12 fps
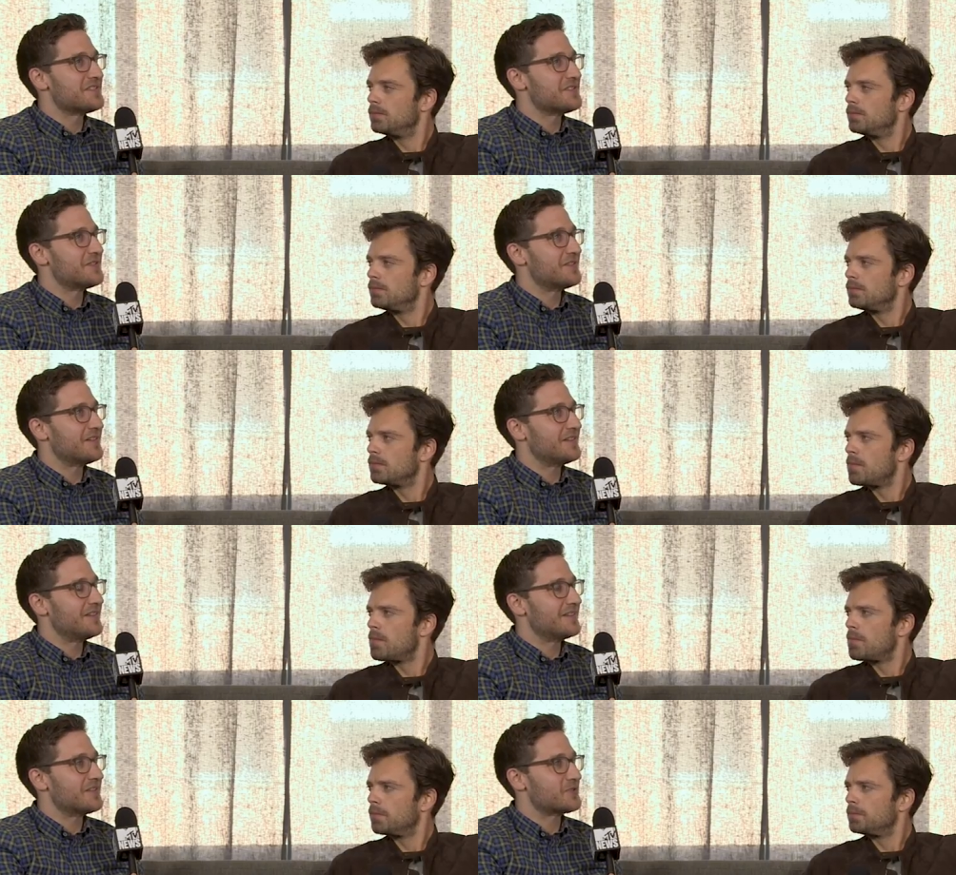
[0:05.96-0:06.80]
Speaker 1: this year
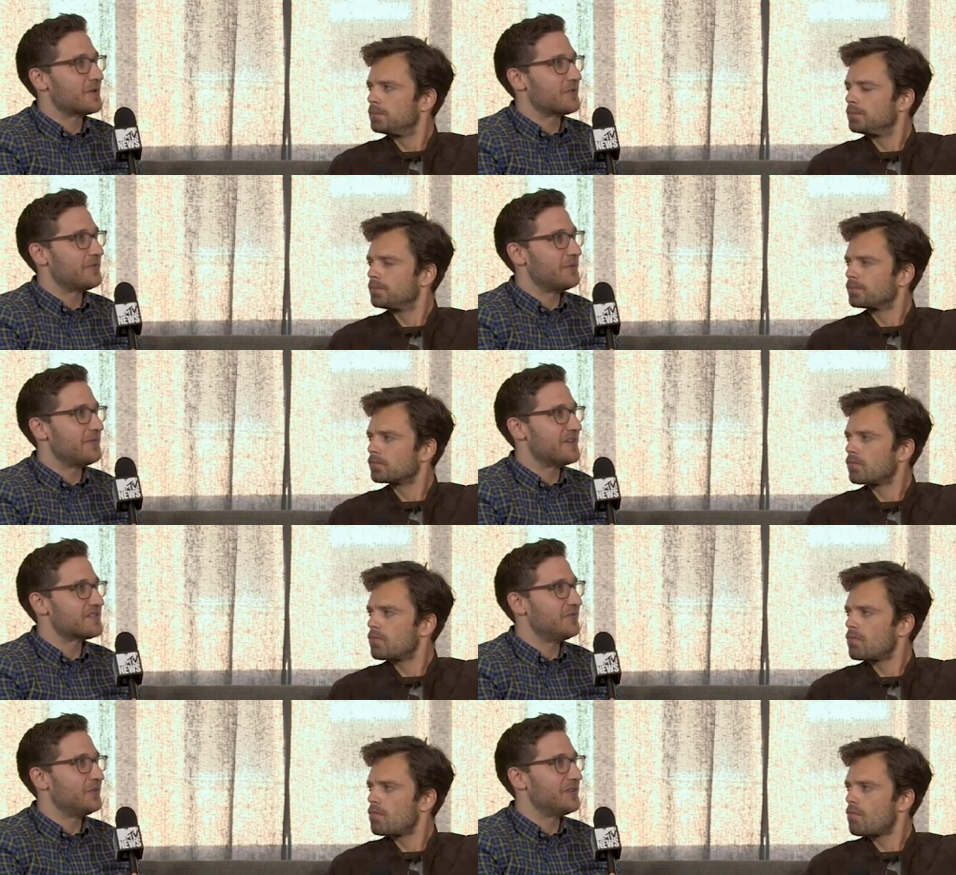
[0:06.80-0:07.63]
at, the Toronto Film
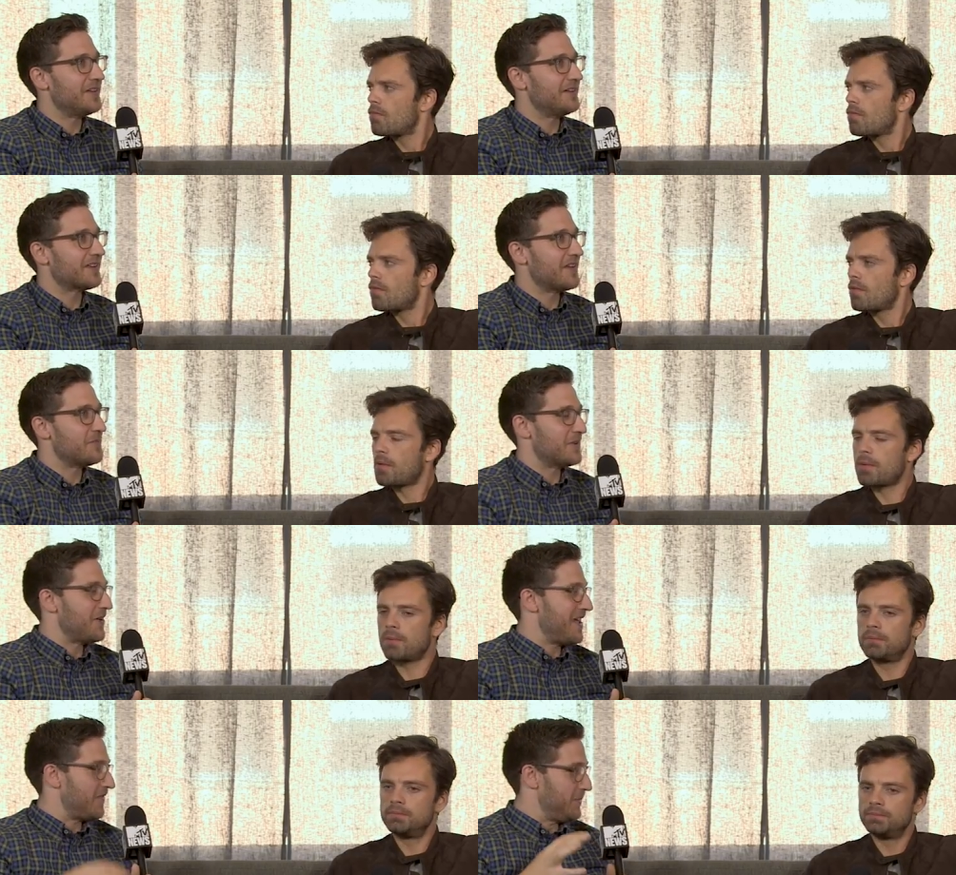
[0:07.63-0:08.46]
Festival that like have been
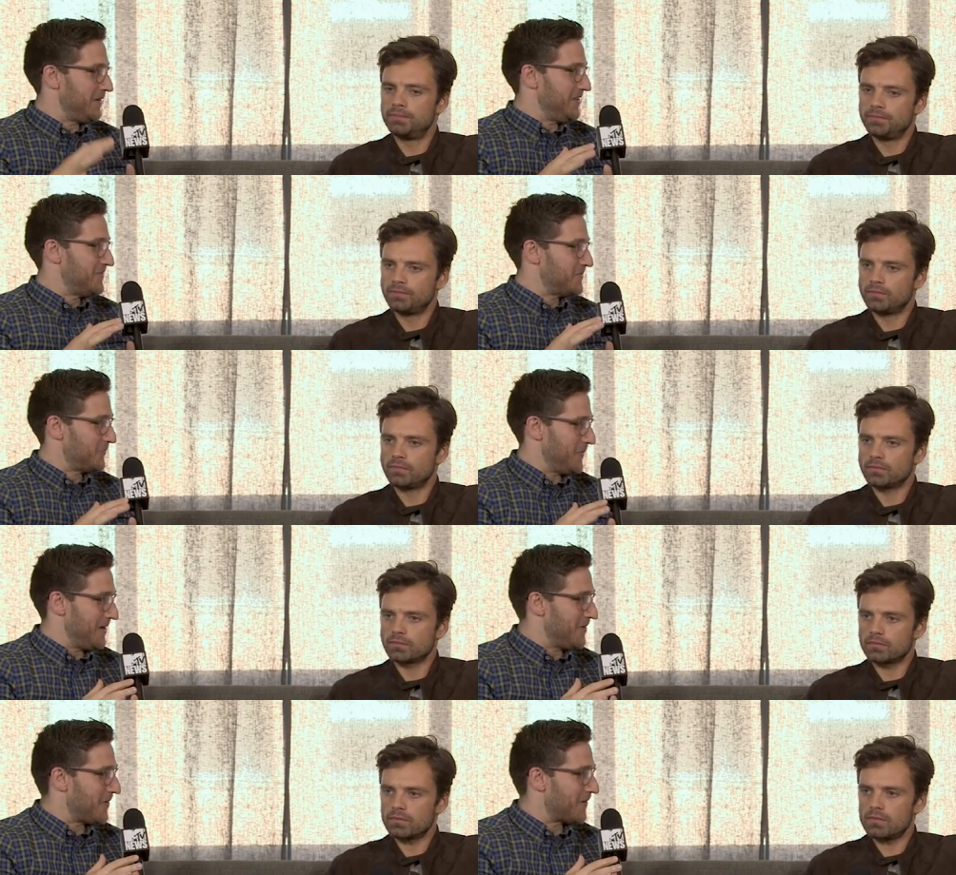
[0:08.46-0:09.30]
on everybody's
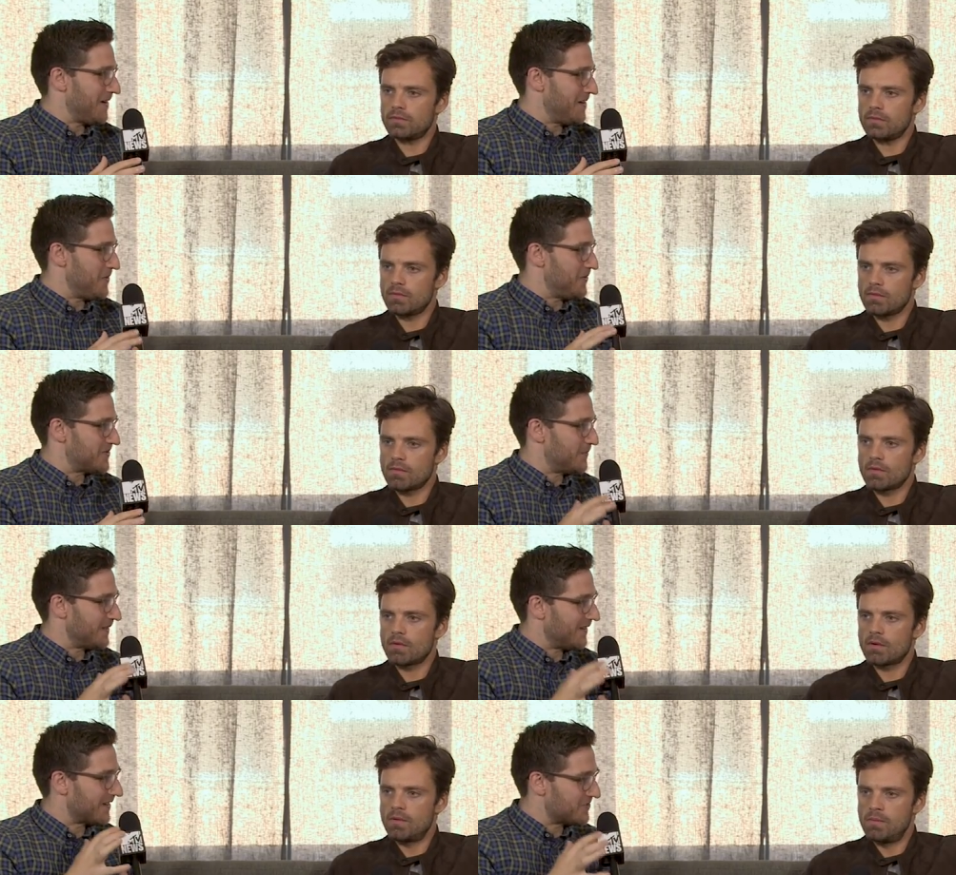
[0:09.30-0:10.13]
radar. I know there's
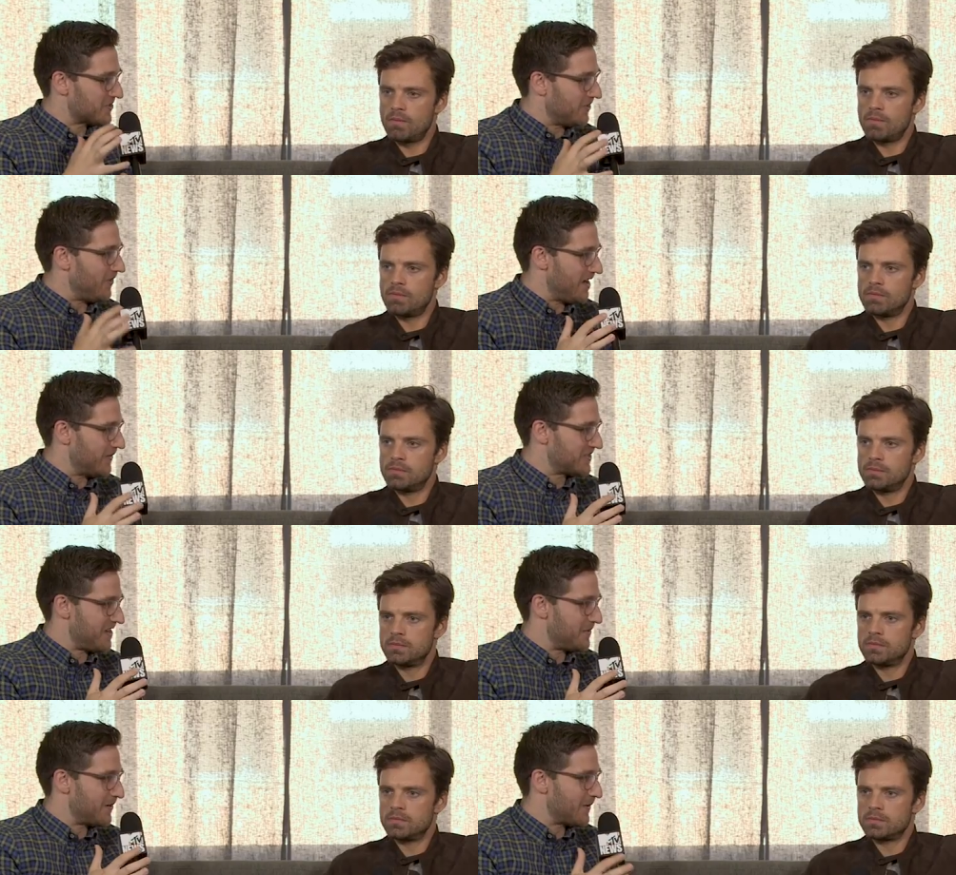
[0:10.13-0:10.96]
been like just a lot of
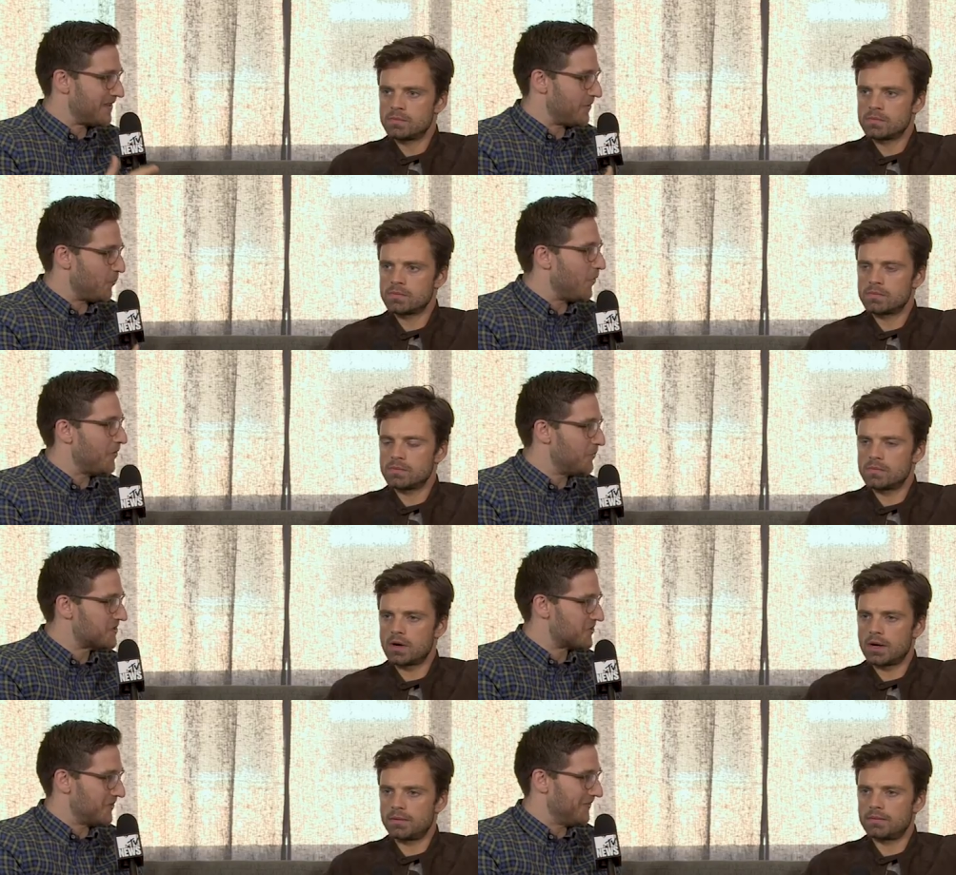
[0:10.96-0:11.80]
excitement around, and one
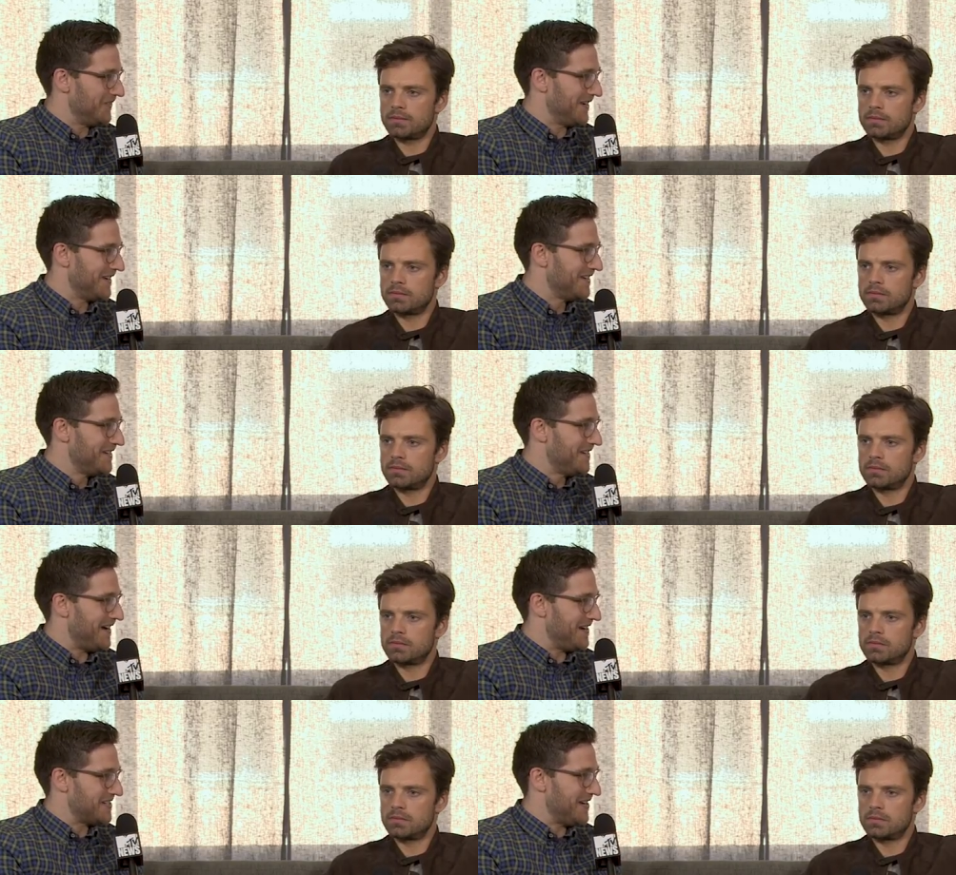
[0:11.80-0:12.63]
was right. certainly
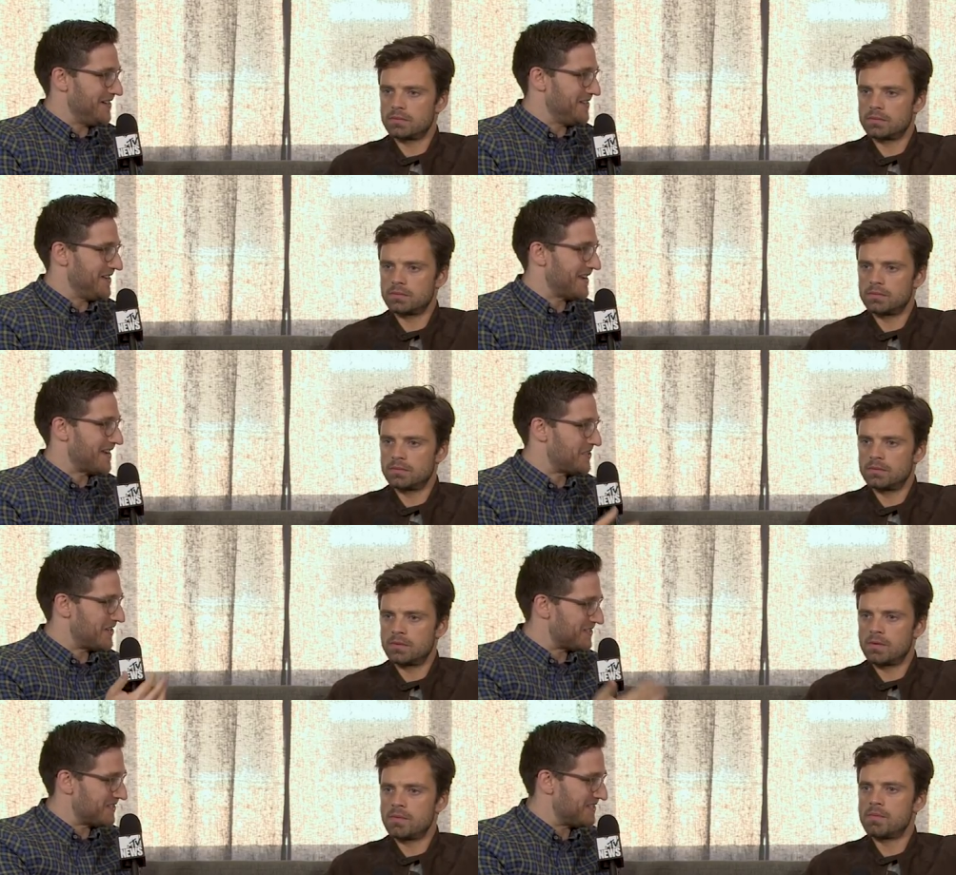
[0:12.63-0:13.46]
I Tonya. I
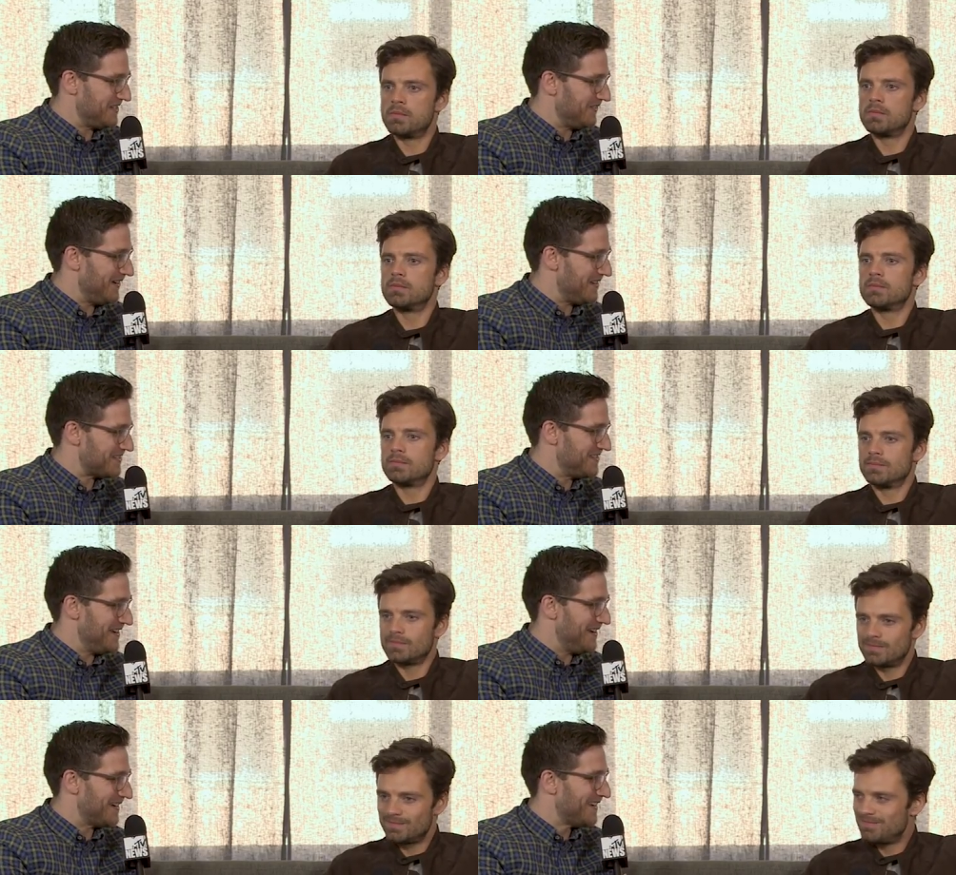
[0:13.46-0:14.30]
got a chance to see it last
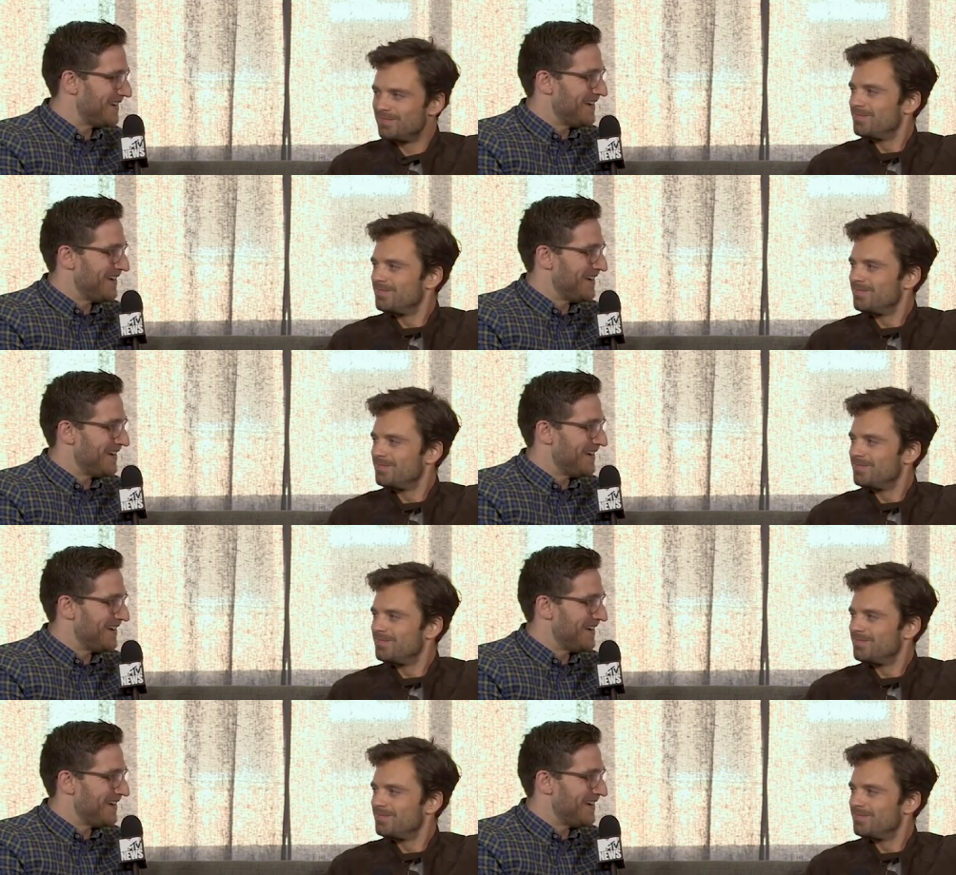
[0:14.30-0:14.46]
night.